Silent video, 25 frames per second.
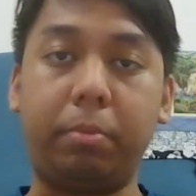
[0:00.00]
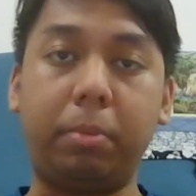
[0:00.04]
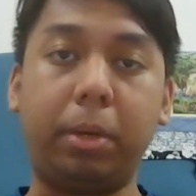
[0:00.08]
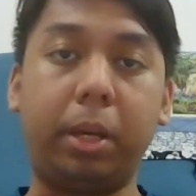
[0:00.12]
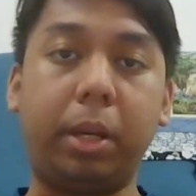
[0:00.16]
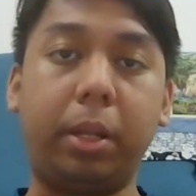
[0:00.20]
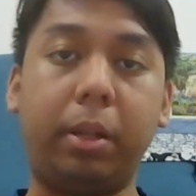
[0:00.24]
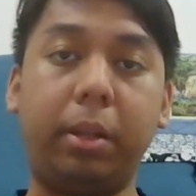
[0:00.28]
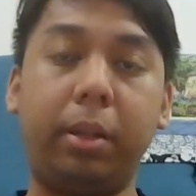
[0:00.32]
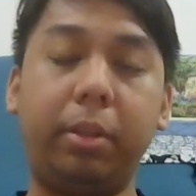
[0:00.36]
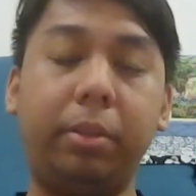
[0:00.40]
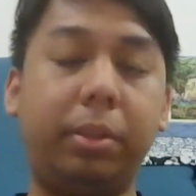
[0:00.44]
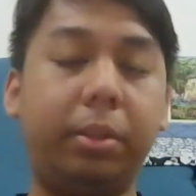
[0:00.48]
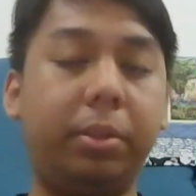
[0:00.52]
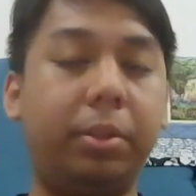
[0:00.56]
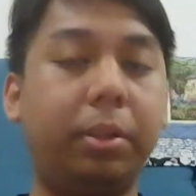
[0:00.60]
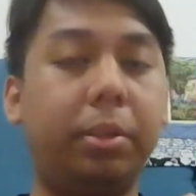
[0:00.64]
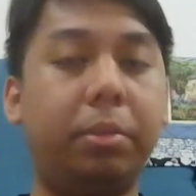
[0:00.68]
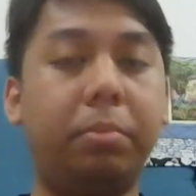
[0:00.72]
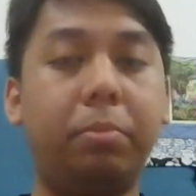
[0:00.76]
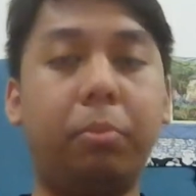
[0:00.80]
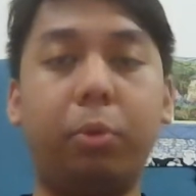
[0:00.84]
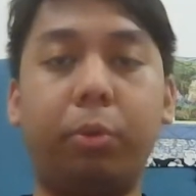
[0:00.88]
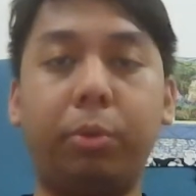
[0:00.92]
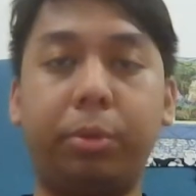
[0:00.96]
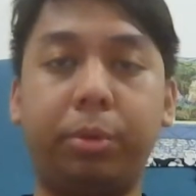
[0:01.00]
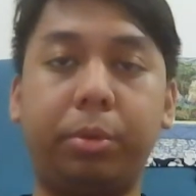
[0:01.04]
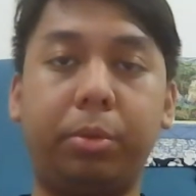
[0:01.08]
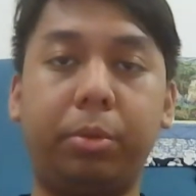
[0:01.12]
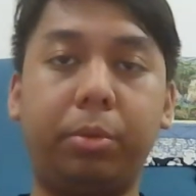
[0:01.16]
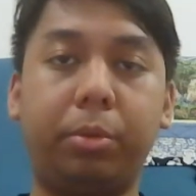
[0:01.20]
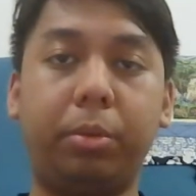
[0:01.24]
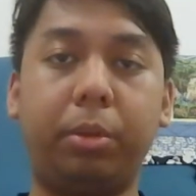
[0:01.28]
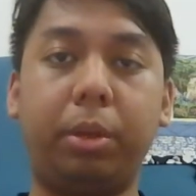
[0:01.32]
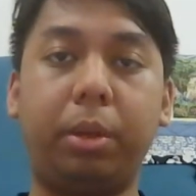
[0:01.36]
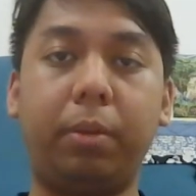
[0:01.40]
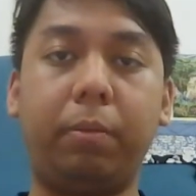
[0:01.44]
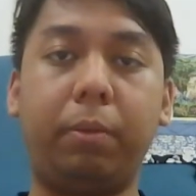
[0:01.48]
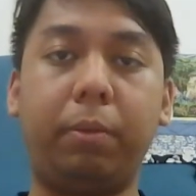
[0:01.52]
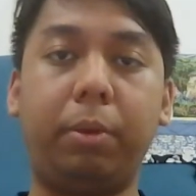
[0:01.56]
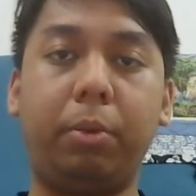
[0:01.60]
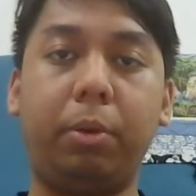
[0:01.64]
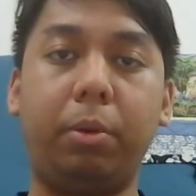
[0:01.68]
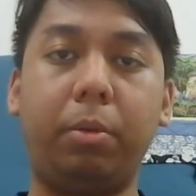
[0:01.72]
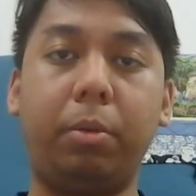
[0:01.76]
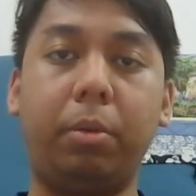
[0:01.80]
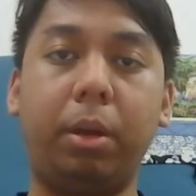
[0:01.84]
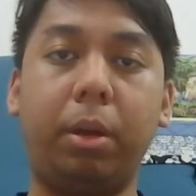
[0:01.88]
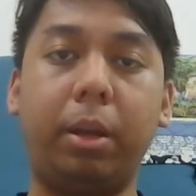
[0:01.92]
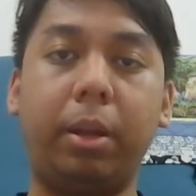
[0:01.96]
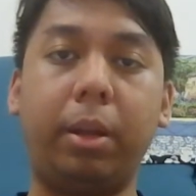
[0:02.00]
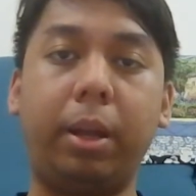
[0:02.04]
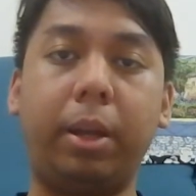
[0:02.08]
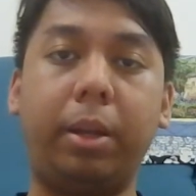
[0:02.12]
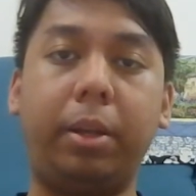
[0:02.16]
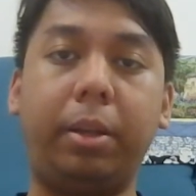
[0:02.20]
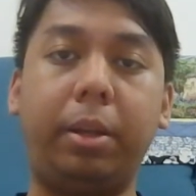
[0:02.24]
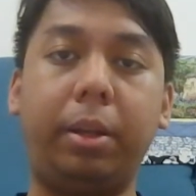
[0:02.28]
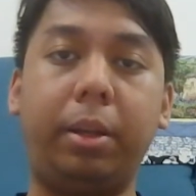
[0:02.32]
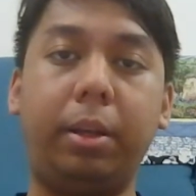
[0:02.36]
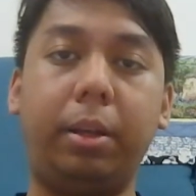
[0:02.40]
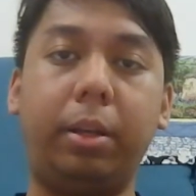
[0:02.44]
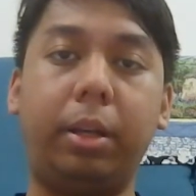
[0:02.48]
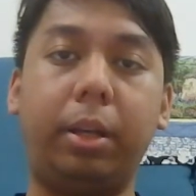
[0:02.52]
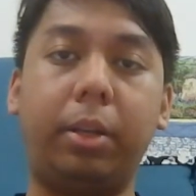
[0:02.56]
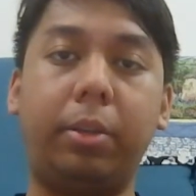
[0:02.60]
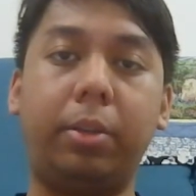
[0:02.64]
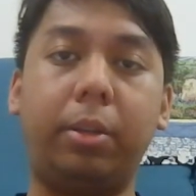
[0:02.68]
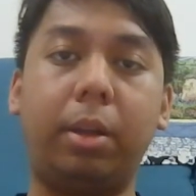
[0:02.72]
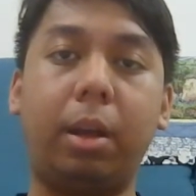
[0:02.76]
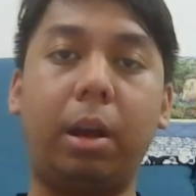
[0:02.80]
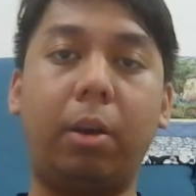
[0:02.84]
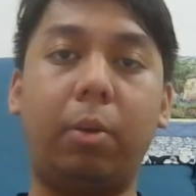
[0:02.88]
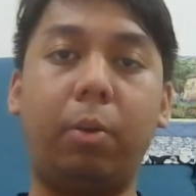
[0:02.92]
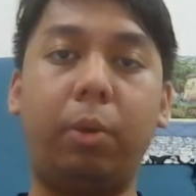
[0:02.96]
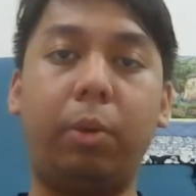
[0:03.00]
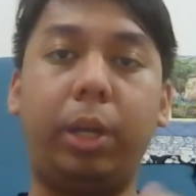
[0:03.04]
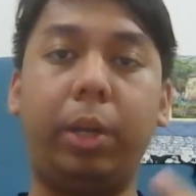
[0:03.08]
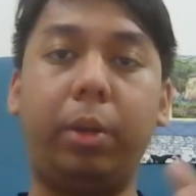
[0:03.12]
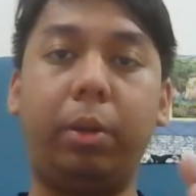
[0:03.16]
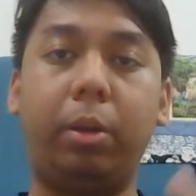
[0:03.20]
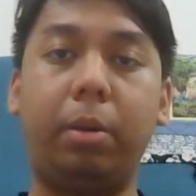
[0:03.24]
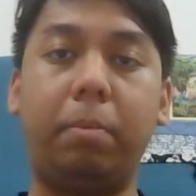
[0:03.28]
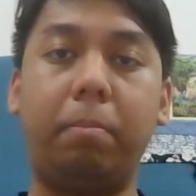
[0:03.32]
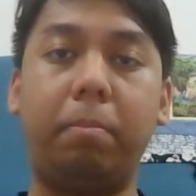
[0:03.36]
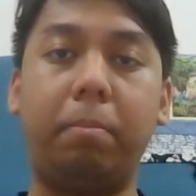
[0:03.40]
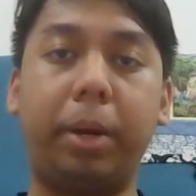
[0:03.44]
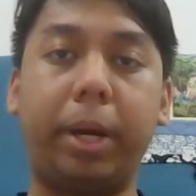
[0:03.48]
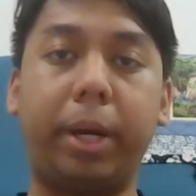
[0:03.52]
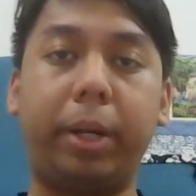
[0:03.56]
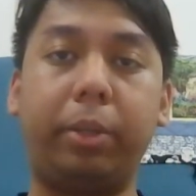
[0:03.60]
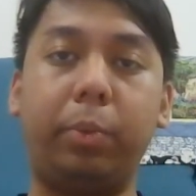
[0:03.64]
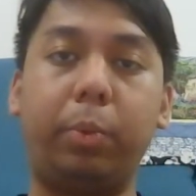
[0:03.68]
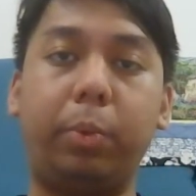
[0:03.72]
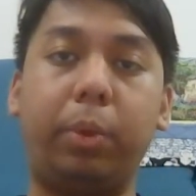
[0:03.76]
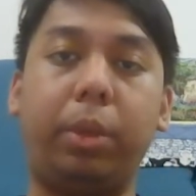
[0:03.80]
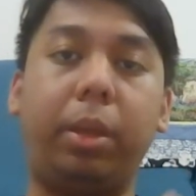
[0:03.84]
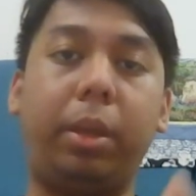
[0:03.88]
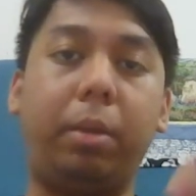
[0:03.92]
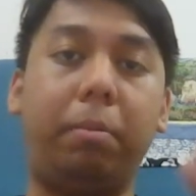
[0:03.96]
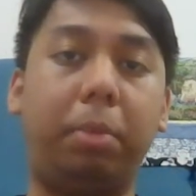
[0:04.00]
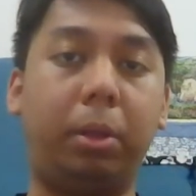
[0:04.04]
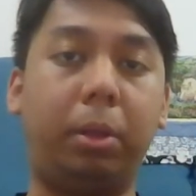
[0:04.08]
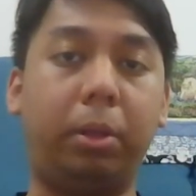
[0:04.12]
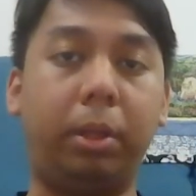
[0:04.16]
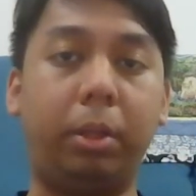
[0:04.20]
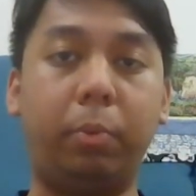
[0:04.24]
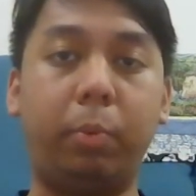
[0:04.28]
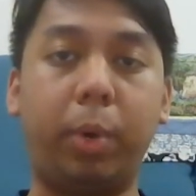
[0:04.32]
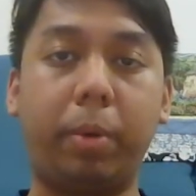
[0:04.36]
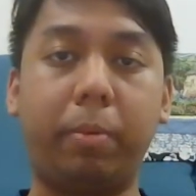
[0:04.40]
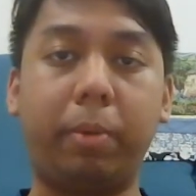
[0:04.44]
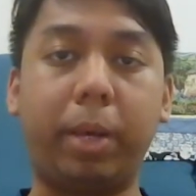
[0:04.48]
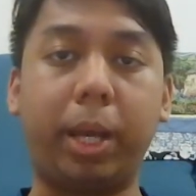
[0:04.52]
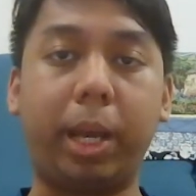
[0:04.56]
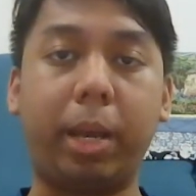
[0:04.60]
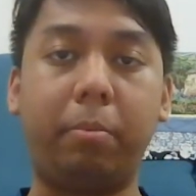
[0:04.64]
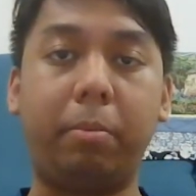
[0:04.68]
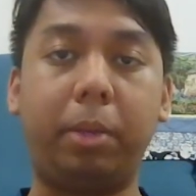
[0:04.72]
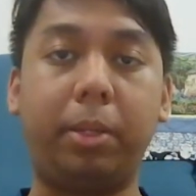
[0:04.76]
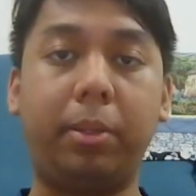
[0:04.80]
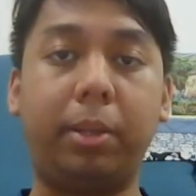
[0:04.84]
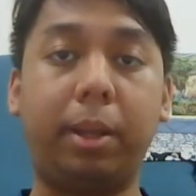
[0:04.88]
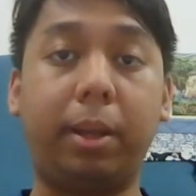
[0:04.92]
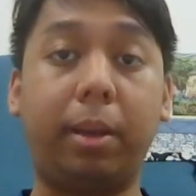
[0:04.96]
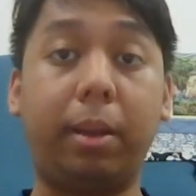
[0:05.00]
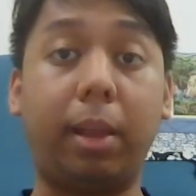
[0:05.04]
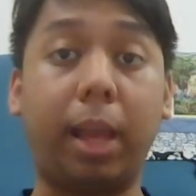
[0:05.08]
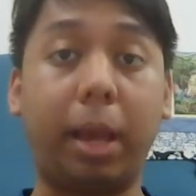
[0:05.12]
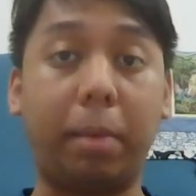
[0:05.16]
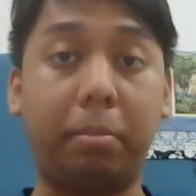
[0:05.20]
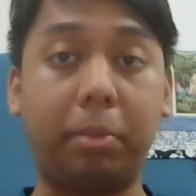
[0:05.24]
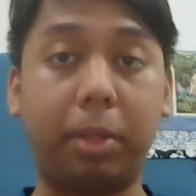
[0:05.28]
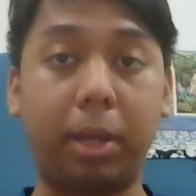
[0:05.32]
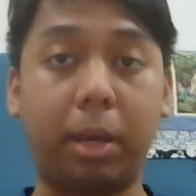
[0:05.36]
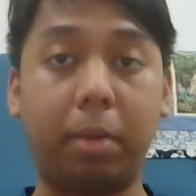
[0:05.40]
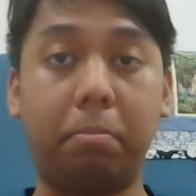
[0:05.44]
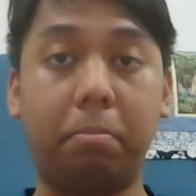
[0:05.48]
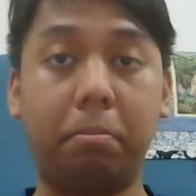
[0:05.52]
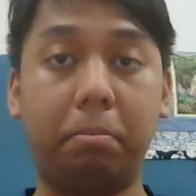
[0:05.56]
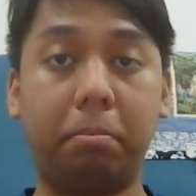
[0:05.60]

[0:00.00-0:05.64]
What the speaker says: But this is just more so to give you an idea as to how it compares with a built-in webcam inside a laptop.